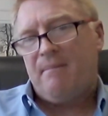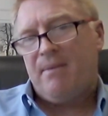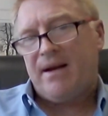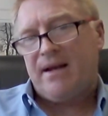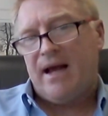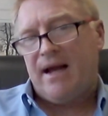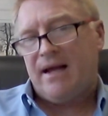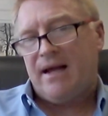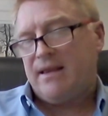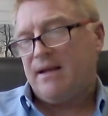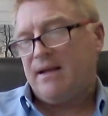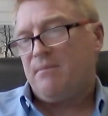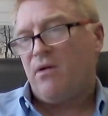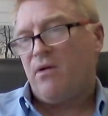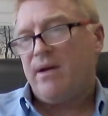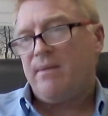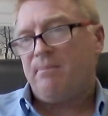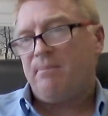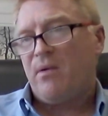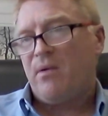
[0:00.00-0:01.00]
But I think
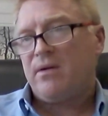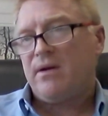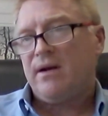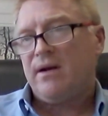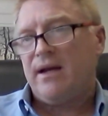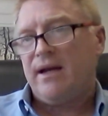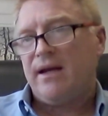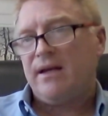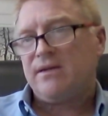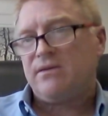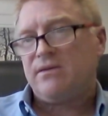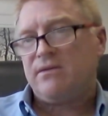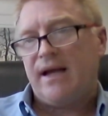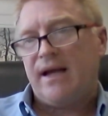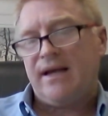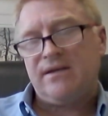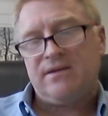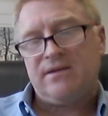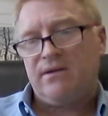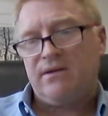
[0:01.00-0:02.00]
more importantly is,
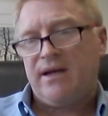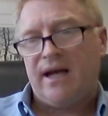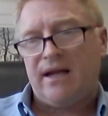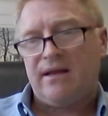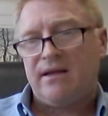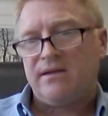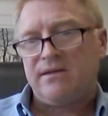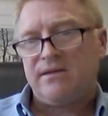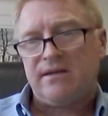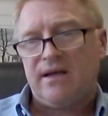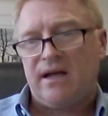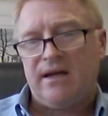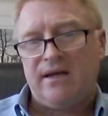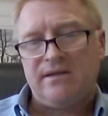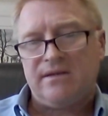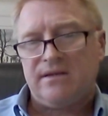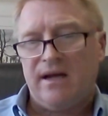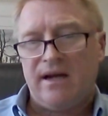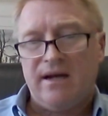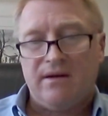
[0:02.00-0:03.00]
is to get the
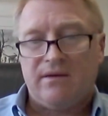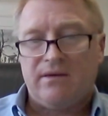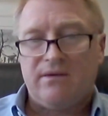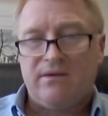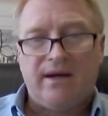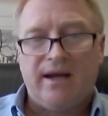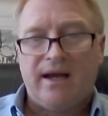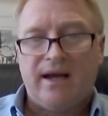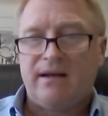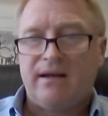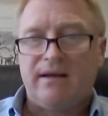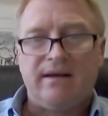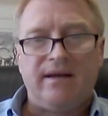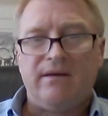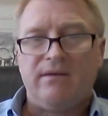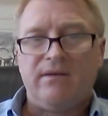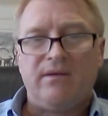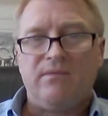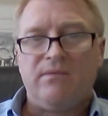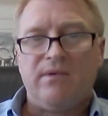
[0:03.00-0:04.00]
studies done, to get
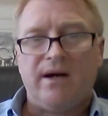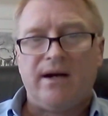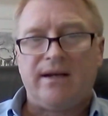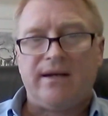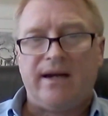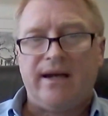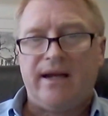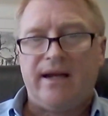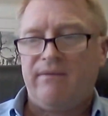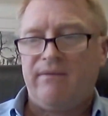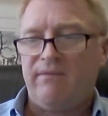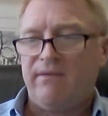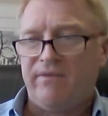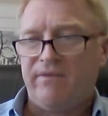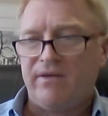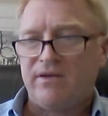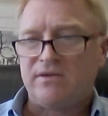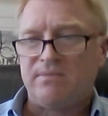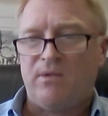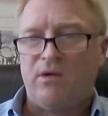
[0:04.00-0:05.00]
you know the work done, even
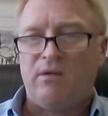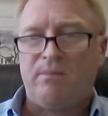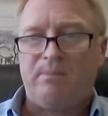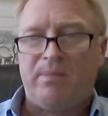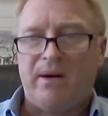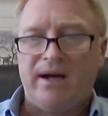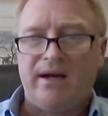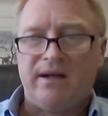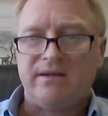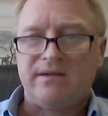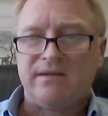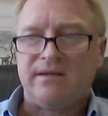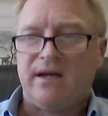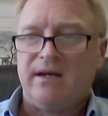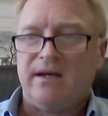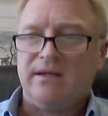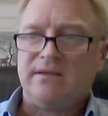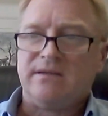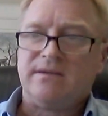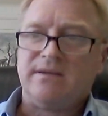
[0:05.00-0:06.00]
if it's small pilot
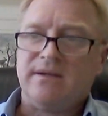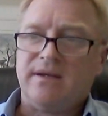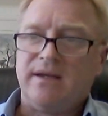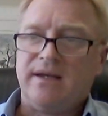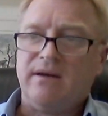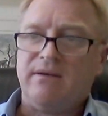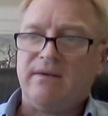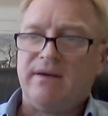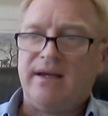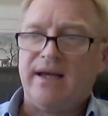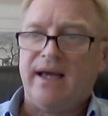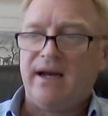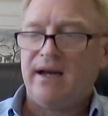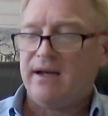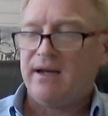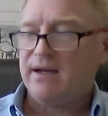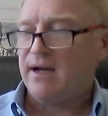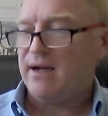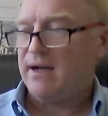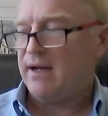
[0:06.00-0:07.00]
studies. You know, get
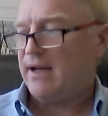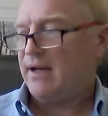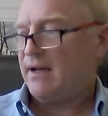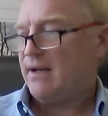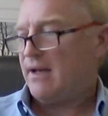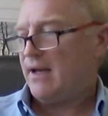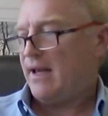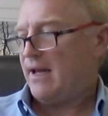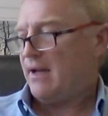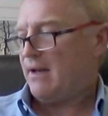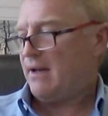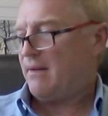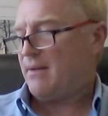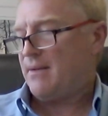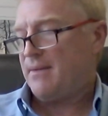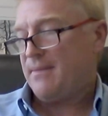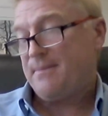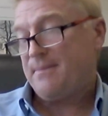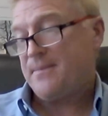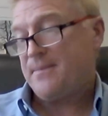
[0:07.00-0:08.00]
it done and and
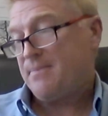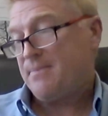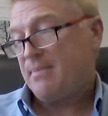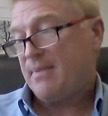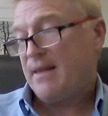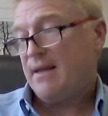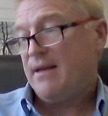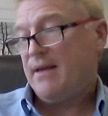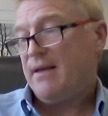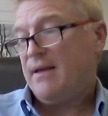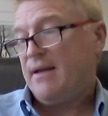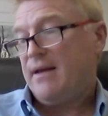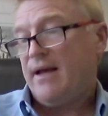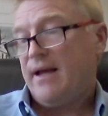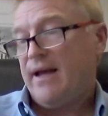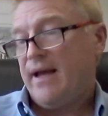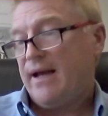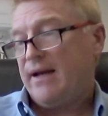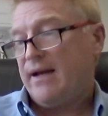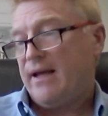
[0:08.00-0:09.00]

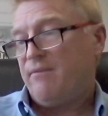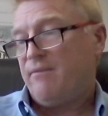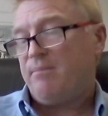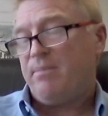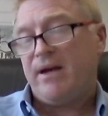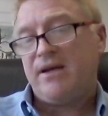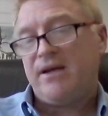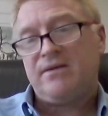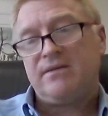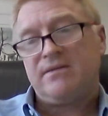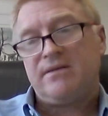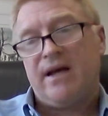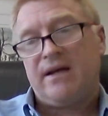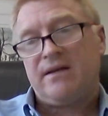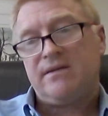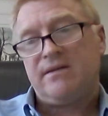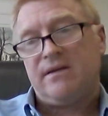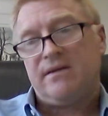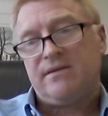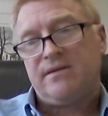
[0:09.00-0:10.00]
and give patients
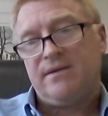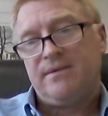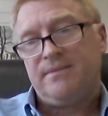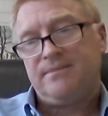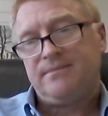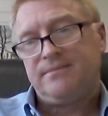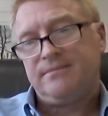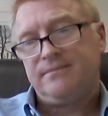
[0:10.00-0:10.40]
access.